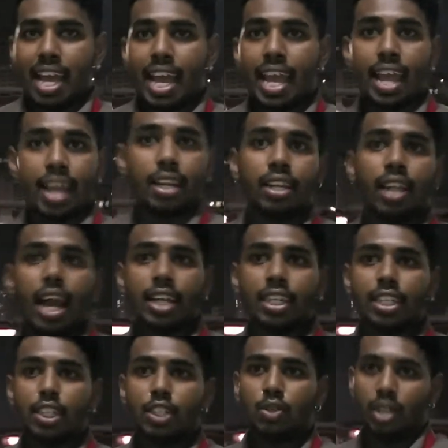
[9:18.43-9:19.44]
In
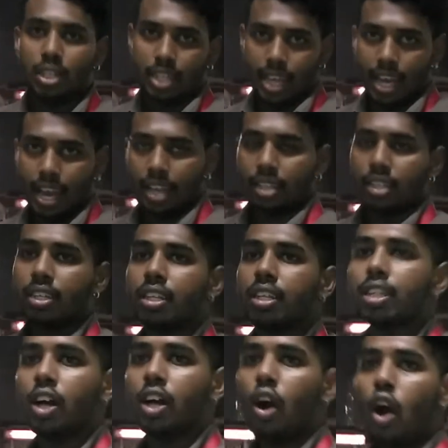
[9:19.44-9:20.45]
1928,
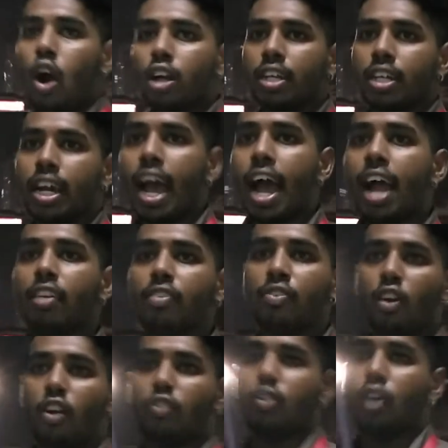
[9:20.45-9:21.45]
the Order
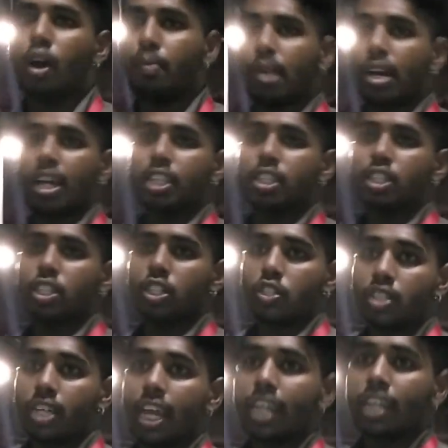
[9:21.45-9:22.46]
L4 former
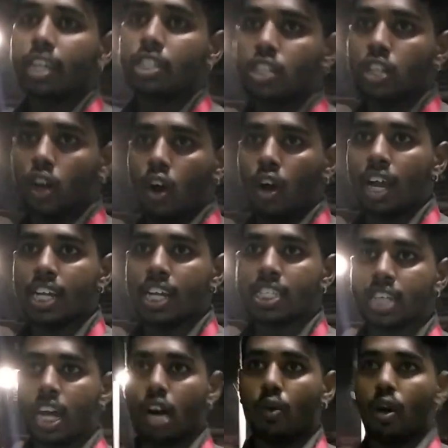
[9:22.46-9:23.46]
introduced English law in
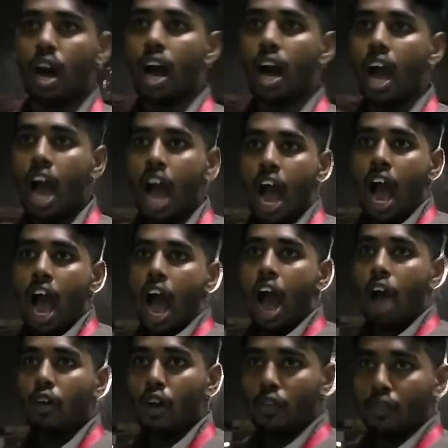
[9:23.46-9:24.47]
Sarawak.
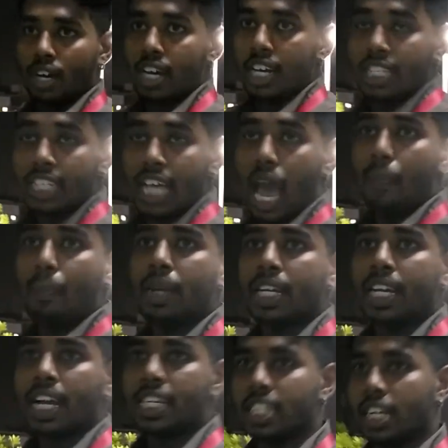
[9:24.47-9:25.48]
However, the
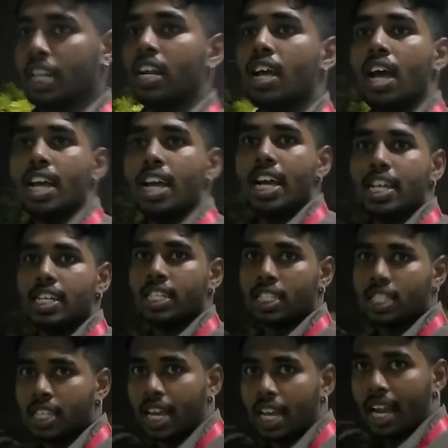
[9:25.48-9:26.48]
application is
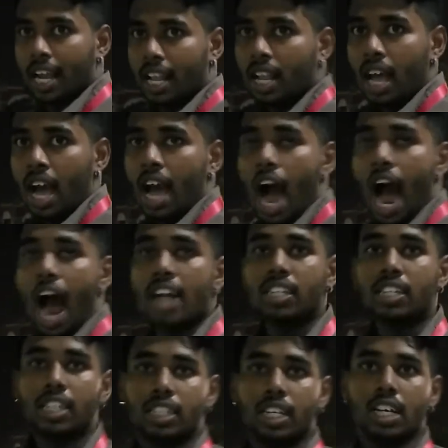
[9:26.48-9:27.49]
still
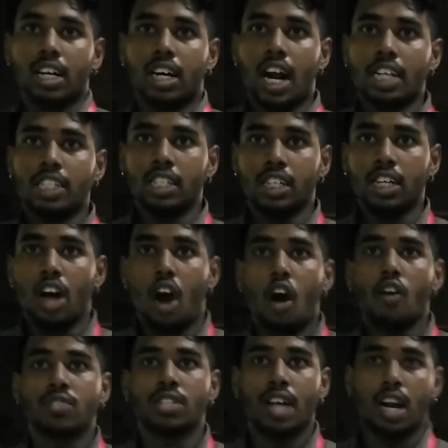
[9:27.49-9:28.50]
under the Raja
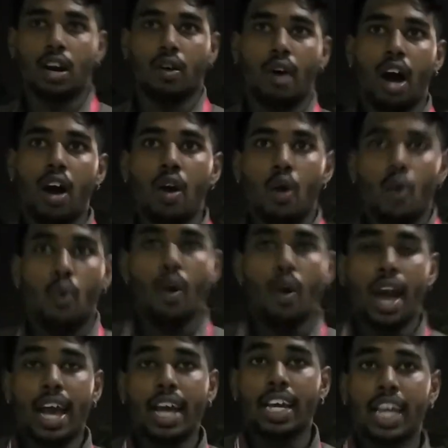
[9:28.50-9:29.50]
of Sarawak,
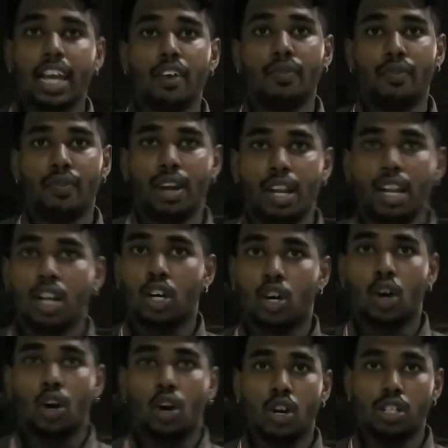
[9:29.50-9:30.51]
where he will
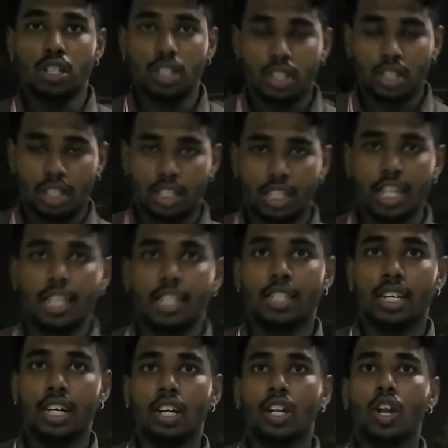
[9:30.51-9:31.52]
constitute
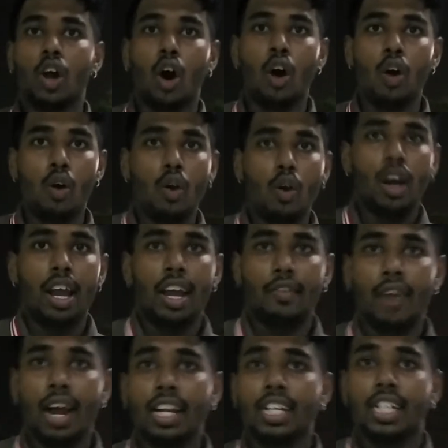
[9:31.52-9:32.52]
the law
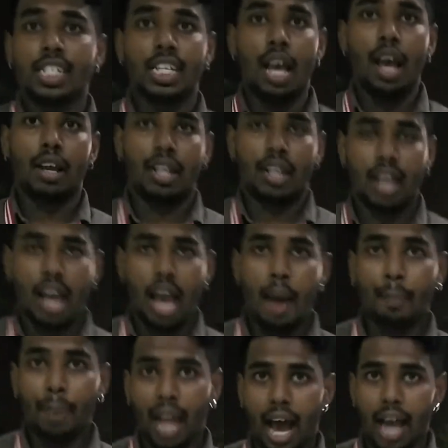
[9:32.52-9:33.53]
when it's
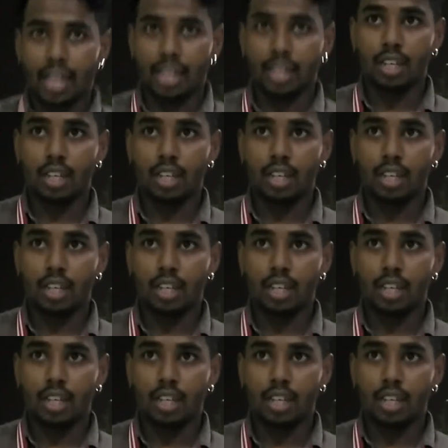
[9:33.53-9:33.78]
applied.